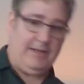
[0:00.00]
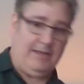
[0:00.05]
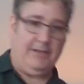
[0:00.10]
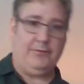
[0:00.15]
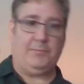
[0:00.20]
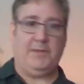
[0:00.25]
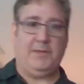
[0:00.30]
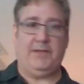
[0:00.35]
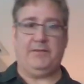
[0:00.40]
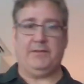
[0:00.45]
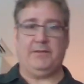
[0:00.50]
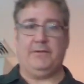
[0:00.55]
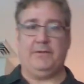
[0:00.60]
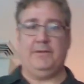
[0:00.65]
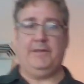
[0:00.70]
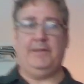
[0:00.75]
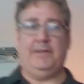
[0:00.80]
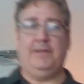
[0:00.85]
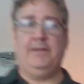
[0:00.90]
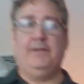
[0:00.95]
is
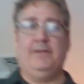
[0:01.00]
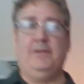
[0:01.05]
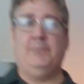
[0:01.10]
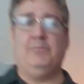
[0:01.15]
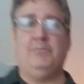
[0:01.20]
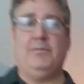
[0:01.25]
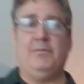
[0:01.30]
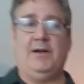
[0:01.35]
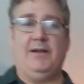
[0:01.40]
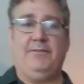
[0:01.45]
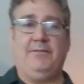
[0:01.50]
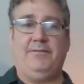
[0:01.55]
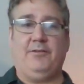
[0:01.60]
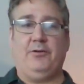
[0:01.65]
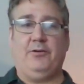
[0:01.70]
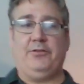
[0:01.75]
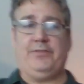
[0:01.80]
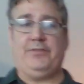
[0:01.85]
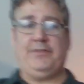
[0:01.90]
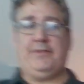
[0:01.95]
basically my
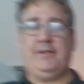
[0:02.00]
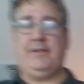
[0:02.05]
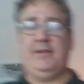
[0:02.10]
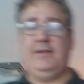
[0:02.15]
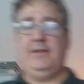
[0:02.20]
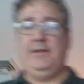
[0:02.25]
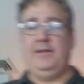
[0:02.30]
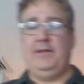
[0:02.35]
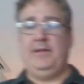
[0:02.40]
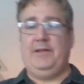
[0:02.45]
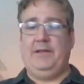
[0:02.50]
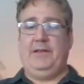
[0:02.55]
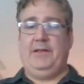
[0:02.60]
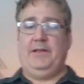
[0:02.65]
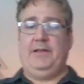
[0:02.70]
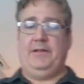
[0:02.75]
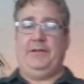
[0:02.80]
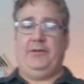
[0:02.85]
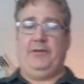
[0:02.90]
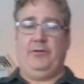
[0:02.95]
first
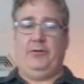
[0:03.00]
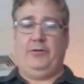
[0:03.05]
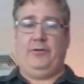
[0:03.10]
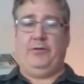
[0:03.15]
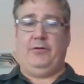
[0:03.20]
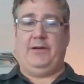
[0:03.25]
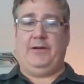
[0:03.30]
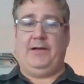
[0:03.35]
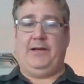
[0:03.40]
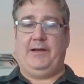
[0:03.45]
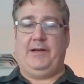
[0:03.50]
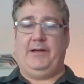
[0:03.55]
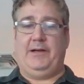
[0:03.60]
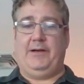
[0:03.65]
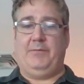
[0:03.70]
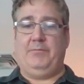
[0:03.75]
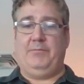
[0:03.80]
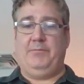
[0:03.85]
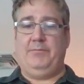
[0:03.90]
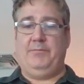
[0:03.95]

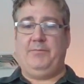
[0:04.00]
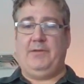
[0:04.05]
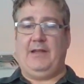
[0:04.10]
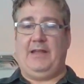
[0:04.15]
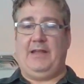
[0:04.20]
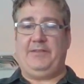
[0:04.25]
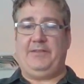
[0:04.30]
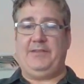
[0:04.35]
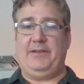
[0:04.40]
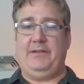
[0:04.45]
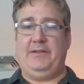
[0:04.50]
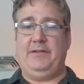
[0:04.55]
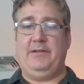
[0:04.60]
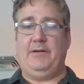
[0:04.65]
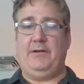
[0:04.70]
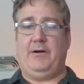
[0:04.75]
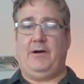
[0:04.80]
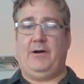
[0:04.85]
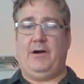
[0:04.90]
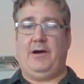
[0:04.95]
little lesson
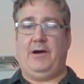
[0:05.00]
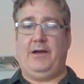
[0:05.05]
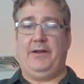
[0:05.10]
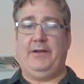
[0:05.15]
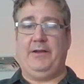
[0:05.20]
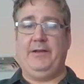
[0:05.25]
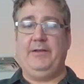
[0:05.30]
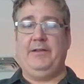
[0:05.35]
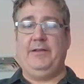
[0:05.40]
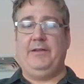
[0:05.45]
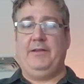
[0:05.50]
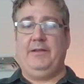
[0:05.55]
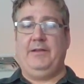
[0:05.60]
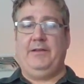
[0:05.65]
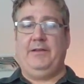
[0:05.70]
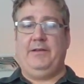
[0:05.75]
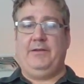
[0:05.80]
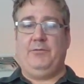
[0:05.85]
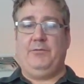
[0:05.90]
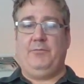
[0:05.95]
on
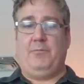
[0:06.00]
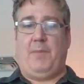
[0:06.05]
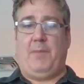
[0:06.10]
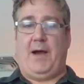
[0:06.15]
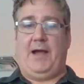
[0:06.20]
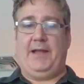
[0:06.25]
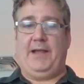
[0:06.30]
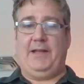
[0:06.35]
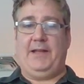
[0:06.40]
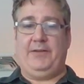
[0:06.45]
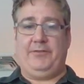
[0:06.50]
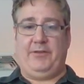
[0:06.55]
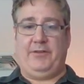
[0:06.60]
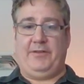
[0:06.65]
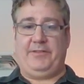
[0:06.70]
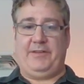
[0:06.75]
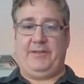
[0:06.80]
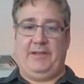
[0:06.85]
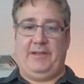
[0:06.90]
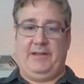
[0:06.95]
my
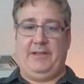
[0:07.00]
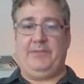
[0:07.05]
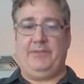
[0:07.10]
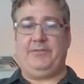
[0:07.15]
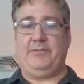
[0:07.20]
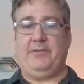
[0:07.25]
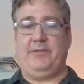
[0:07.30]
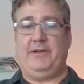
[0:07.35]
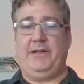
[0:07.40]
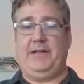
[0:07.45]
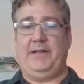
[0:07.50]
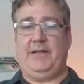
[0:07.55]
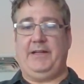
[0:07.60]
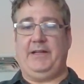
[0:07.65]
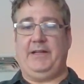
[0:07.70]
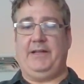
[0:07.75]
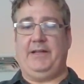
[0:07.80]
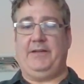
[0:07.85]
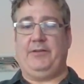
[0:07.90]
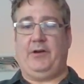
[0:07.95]
interest in history
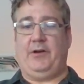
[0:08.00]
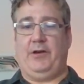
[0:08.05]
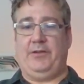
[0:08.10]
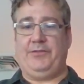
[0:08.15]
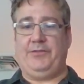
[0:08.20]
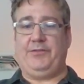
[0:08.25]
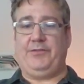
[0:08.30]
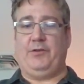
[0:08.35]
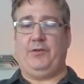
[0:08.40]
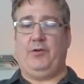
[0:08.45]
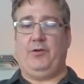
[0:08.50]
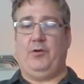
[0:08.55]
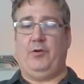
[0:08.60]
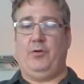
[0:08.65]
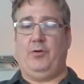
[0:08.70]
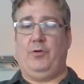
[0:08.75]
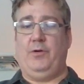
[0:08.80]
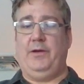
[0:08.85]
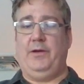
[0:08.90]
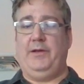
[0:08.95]
and
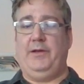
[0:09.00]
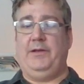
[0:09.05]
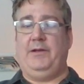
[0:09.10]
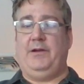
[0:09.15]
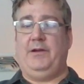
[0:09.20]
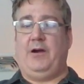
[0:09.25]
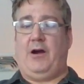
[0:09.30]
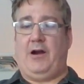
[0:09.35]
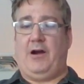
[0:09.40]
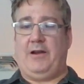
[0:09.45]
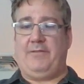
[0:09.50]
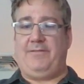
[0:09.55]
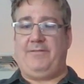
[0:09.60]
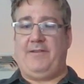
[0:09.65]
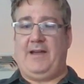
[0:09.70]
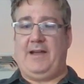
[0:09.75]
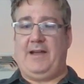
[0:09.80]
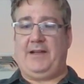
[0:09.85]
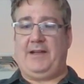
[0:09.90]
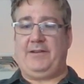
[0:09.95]
also
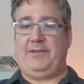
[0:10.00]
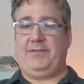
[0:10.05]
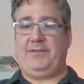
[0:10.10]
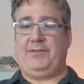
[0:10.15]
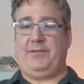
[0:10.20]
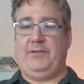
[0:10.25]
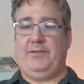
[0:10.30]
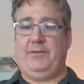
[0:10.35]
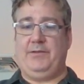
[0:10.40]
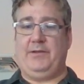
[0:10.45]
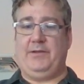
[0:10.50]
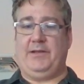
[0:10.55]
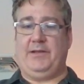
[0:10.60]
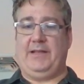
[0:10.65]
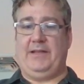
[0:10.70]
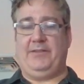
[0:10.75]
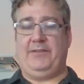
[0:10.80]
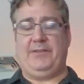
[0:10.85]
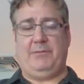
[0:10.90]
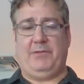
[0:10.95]
artifacts.
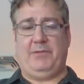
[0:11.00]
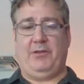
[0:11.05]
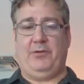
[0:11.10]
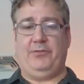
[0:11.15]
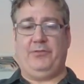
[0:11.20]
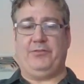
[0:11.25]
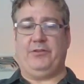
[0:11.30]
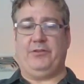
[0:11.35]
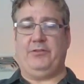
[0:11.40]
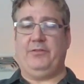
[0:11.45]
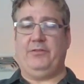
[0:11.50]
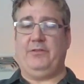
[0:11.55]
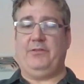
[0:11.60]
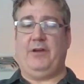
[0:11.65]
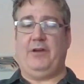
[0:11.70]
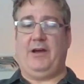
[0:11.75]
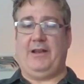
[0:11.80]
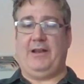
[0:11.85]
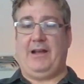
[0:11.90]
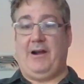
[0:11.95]
Again, some of those are
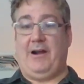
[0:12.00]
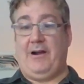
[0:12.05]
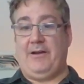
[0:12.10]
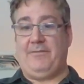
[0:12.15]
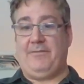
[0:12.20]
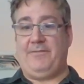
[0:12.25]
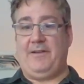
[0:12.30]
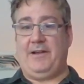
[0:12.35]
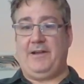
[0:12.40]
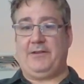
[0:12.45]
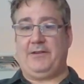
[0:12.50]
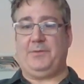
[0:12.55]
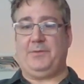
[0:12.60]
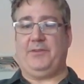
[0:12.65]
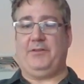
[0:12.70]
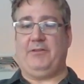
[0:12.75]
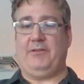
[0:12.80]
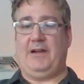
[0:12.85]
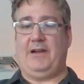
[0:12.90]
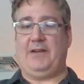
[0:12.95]
not artifacts, but
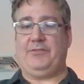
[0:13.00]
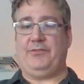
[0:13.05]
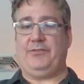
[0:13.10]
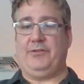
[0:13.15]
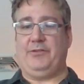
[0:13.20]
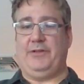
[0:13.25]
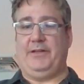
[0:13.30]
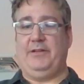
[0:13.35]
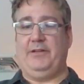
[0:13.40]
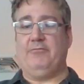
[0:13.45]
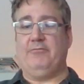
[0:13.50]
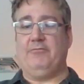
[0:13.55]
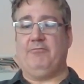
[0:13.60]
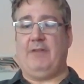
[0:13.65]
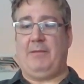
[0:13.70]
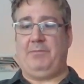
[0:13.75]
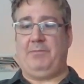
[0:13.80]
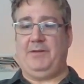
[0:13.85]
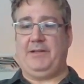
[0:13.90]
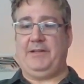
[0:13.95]
they're actually
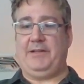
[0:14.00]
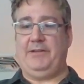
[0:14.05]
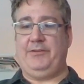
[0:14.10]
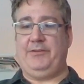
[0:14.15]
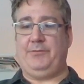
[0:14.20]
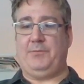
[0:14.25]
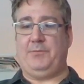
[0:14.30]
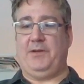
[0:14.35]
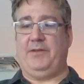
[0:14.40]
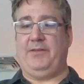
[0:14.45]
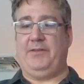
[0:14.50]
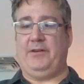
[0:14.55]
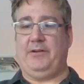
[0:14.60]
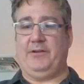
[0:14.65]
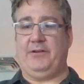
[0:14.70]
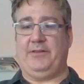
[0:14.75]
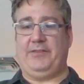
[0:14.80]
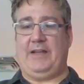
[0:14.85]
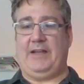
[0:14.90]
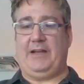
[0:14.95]
replicas, but they're
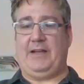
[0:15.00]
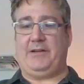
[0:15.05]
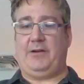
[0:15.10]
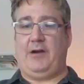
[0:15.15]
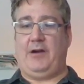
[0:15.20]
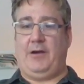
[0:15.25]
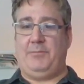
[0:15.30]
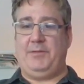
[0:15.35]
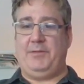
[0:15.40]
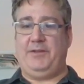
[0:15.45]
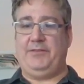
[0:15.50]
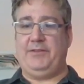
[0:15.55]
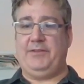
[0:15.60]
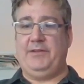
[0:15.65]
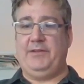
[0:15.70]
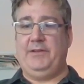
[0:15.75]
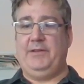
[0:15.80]
exact copies.